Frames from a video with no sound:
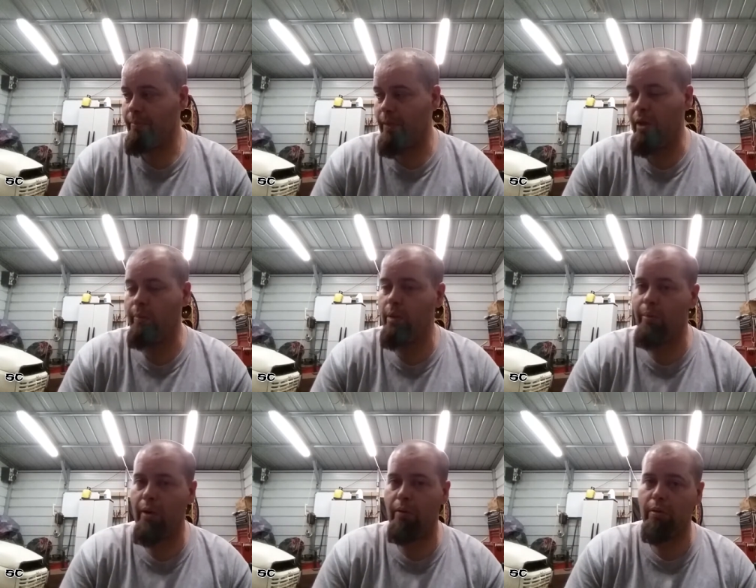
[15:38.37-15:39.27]
it'll be
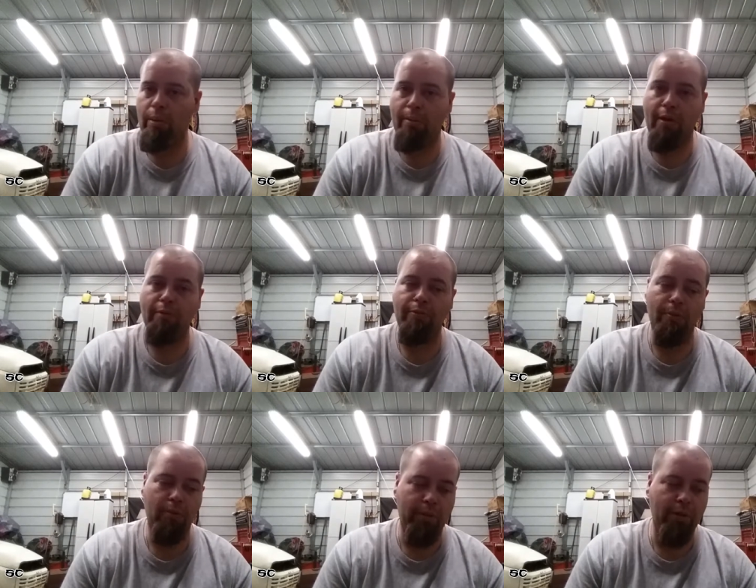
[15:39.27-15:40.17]
bought, it'll be paid
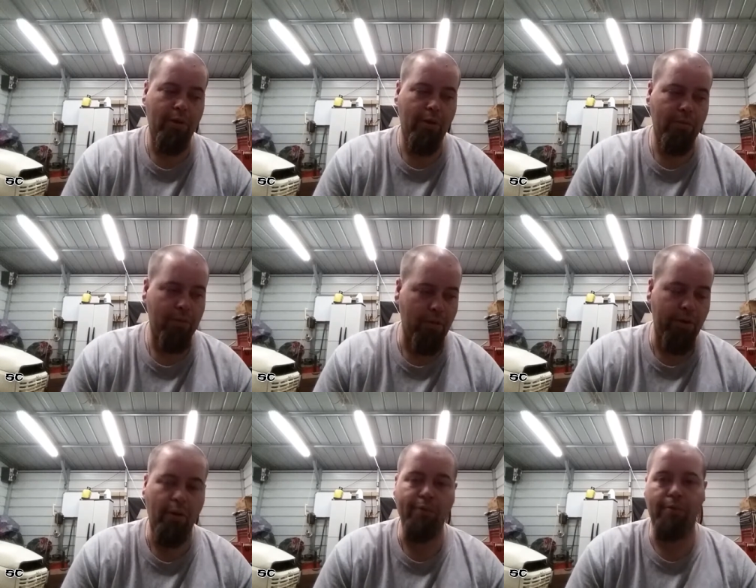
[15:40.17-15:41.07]
for, it'll be done
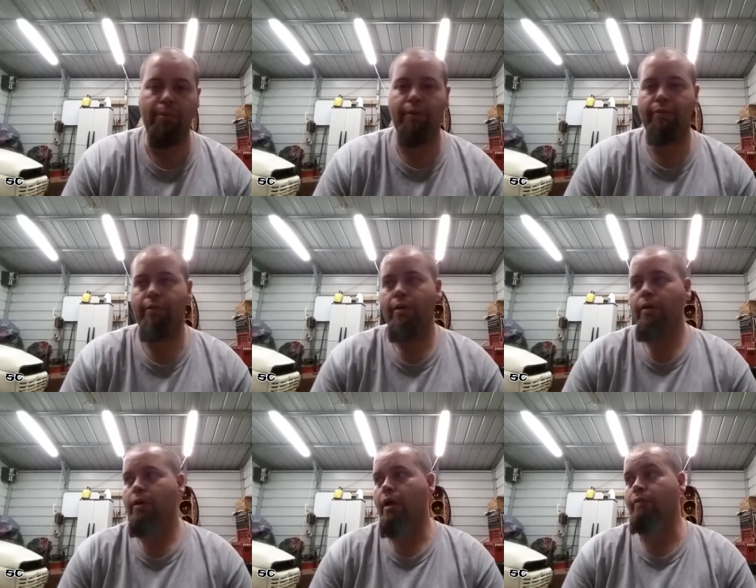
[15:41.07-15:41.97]
and over with.
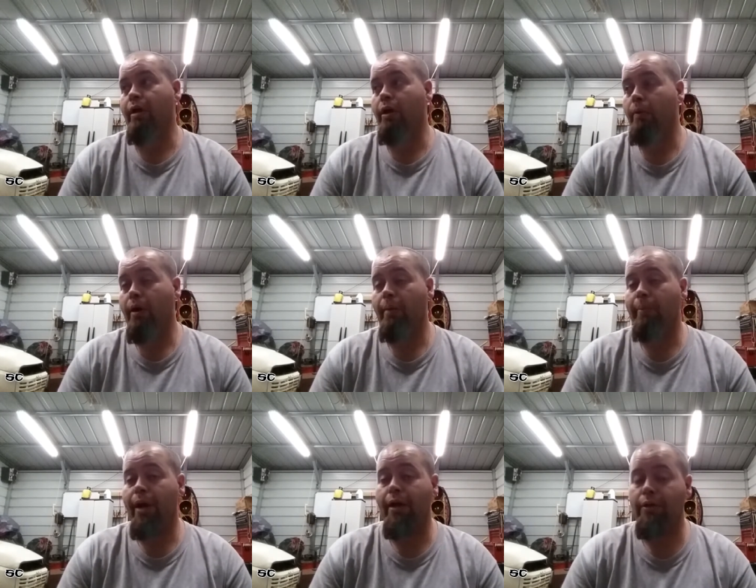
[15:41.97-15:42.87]
If I go out and
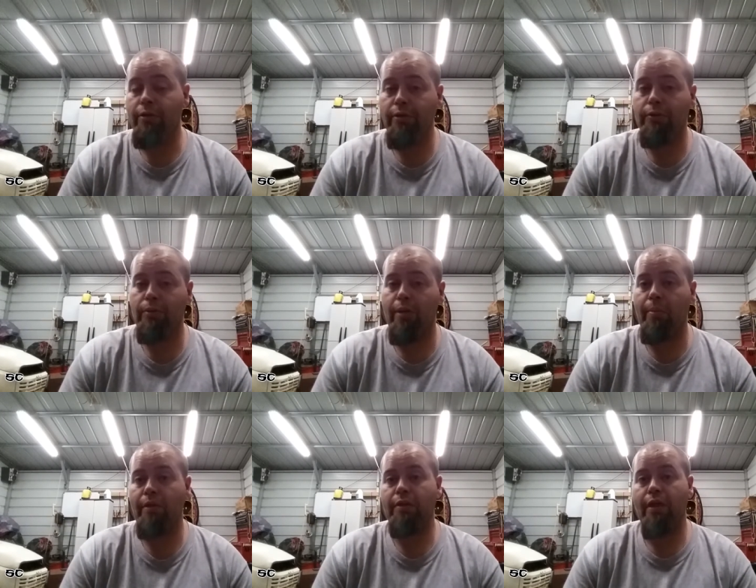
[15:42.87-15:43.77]
buy a used one, I
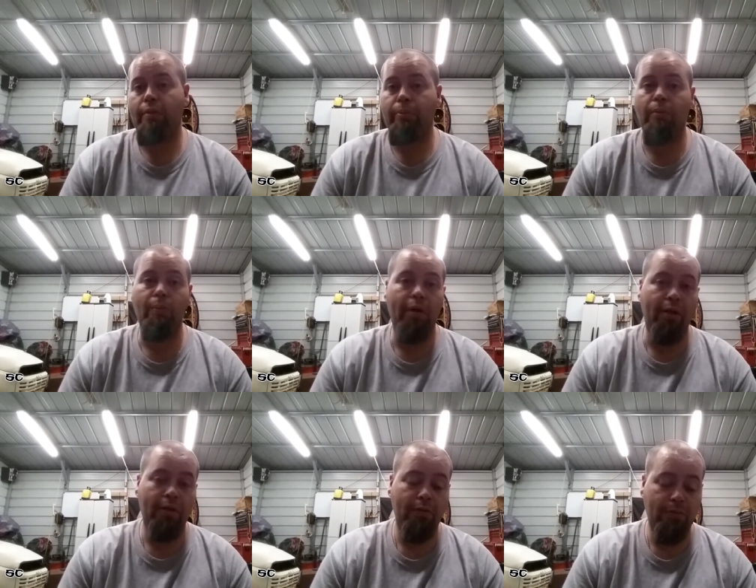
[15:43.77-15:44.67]
mean to have to put
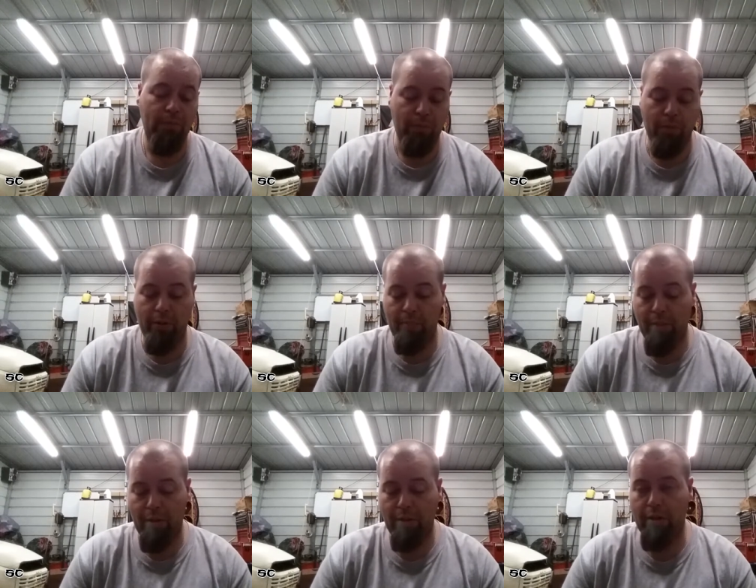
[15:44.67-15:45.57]
money into it where it
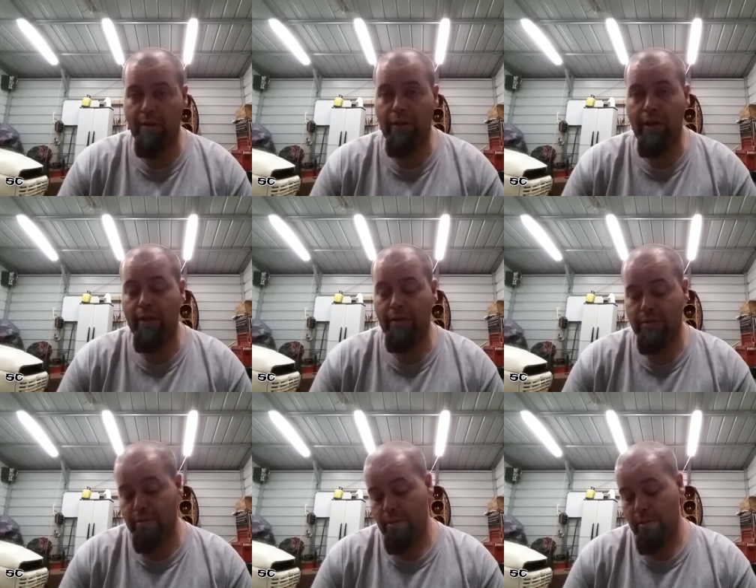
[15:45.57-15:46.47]
may need
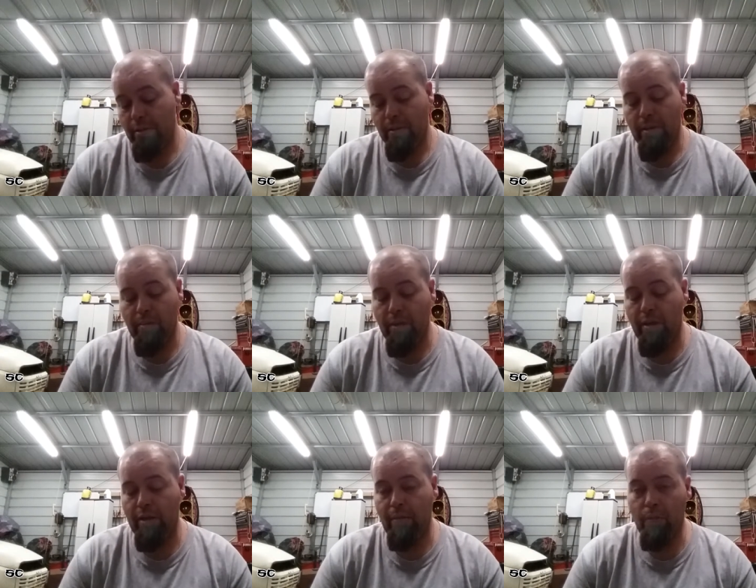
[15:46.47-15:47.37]
lights, it
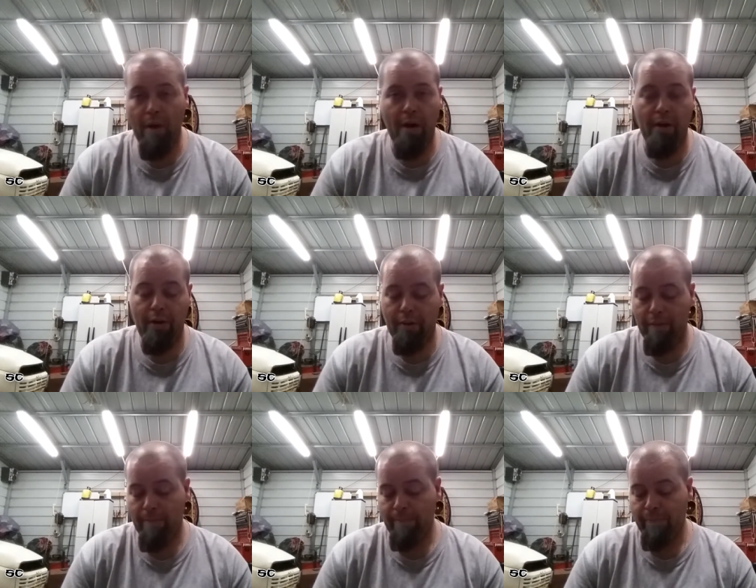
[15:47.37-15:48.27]
may need
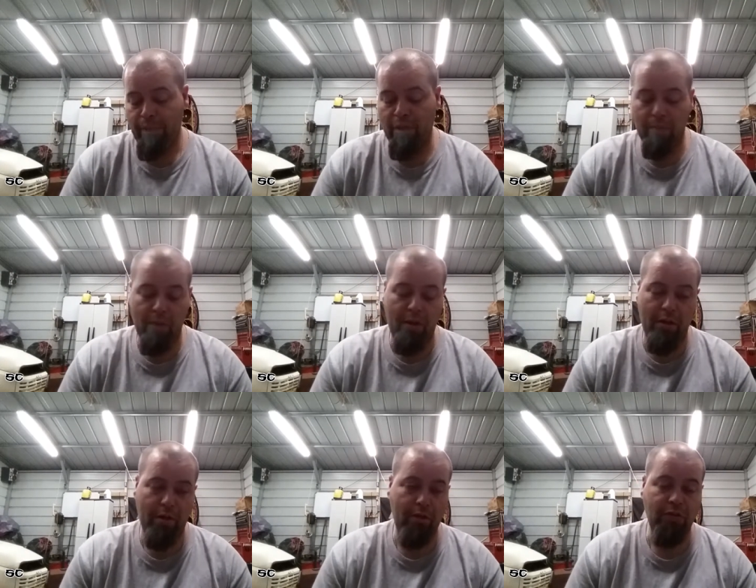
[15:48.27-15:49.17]
wiring, it may
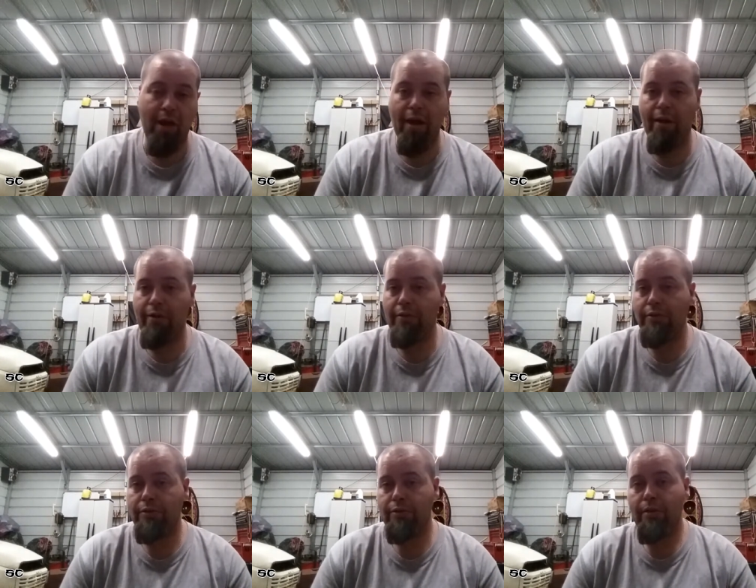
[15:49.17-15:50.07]
need
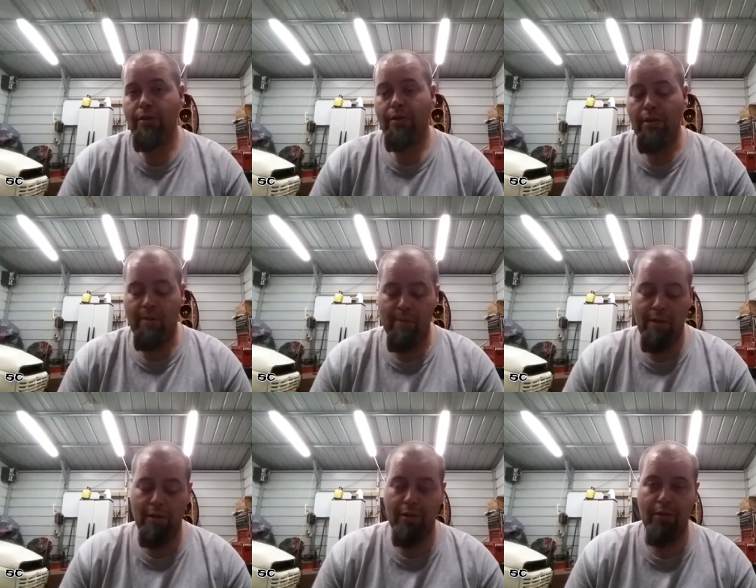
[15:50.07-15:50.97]
tires, it
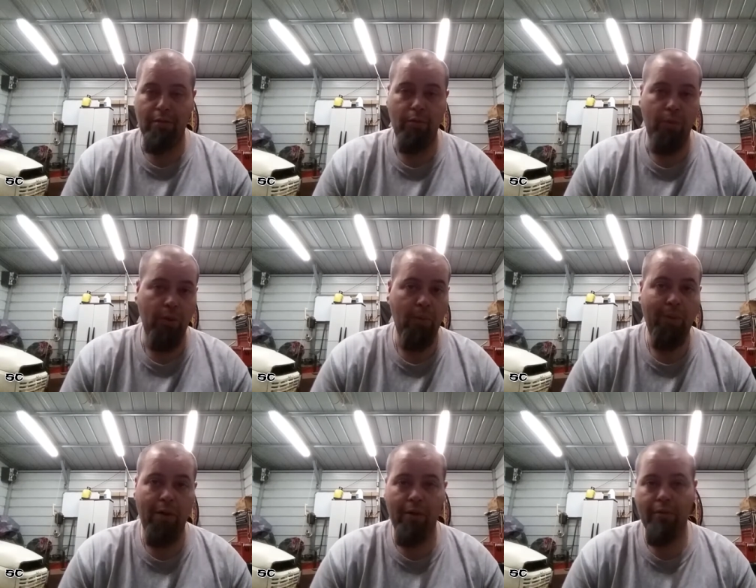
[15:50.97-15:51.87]
may need new wheel
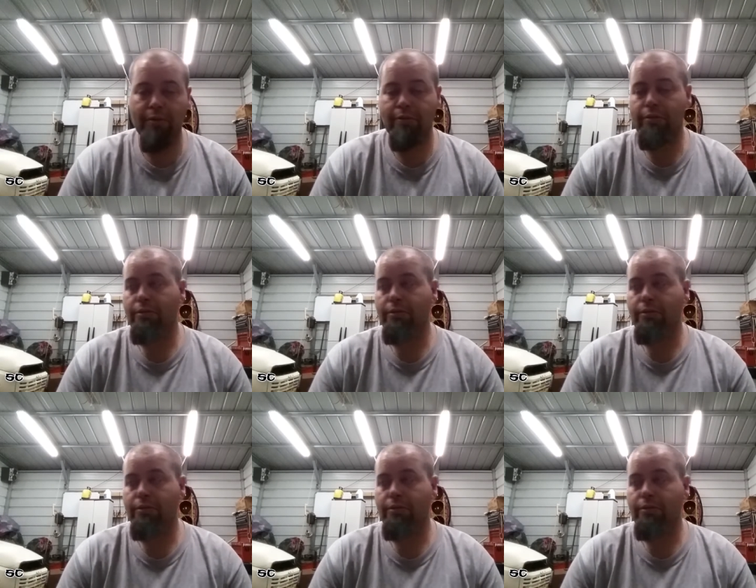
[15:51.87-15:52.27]
bearings.